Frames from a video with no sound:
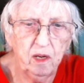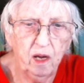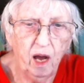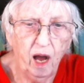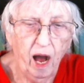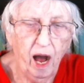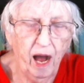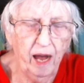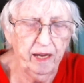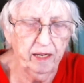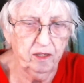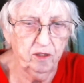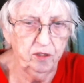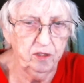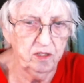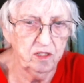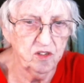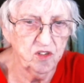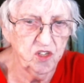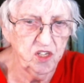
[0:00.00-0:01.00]
I
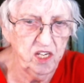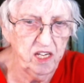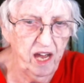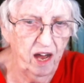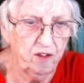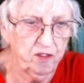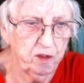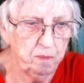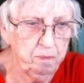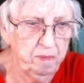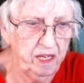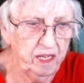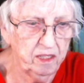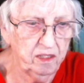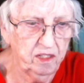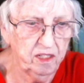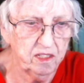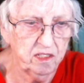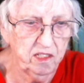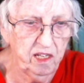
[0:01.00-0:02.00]
couldn't see how the men
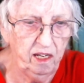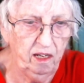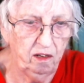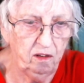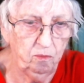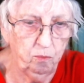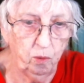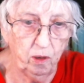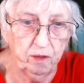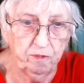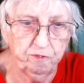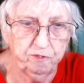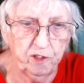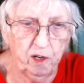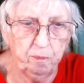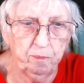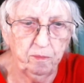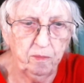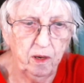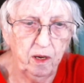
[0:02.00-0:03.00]
could tell one
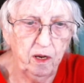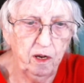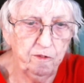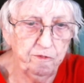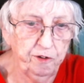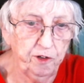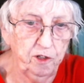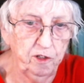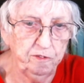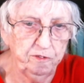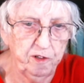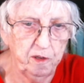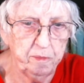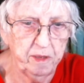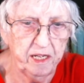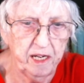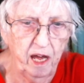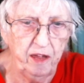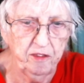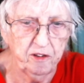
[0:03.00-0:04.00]
from fur from
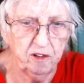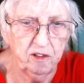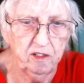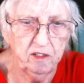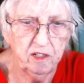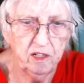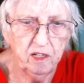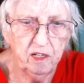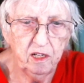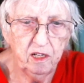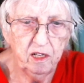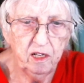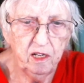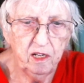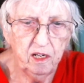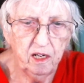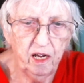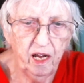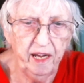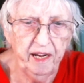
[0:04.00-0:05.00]
another,
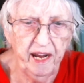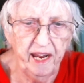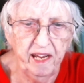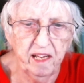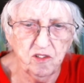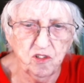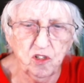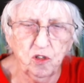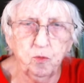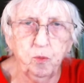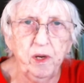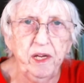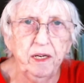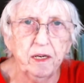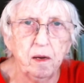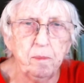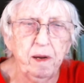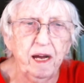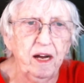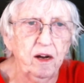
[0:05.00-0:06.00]
and asked Wynne
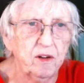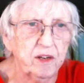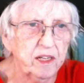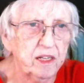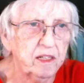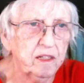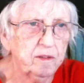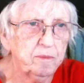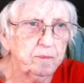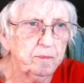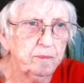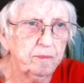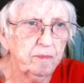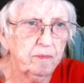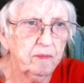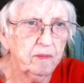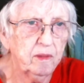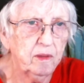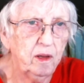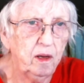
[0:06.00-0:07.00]
about it.
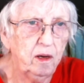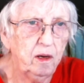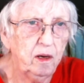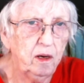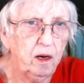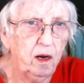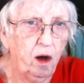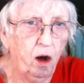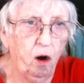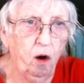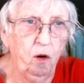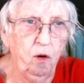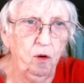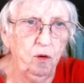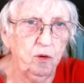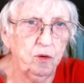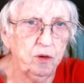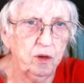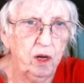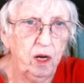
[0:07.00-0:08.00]

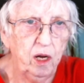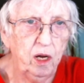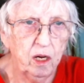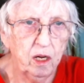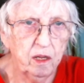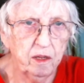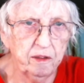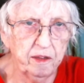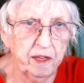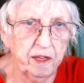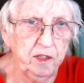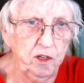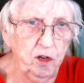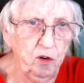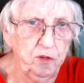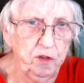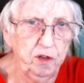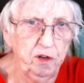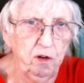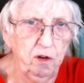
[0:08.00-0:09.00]
"Oh, they know
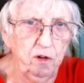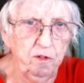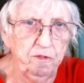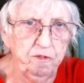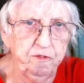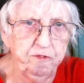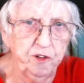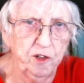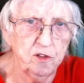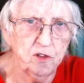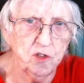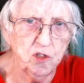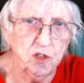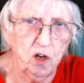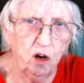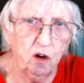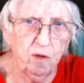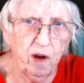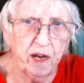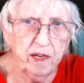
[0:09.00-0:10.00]
their own furs
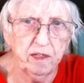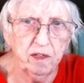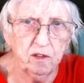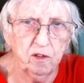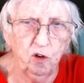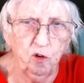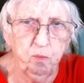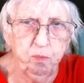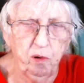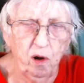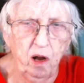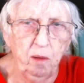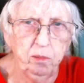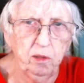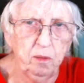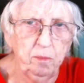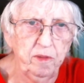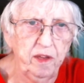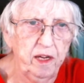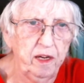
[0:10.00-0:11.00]
all right, no
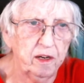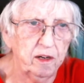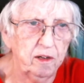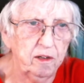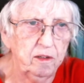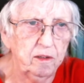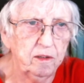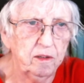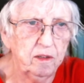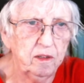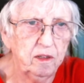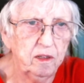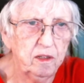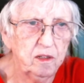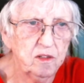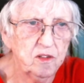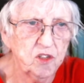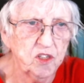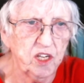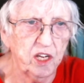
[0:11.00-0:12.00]
problem there,"
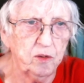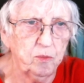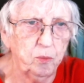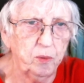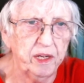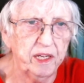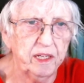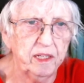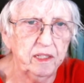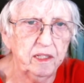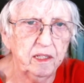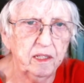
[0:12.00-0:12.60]
said Wynne.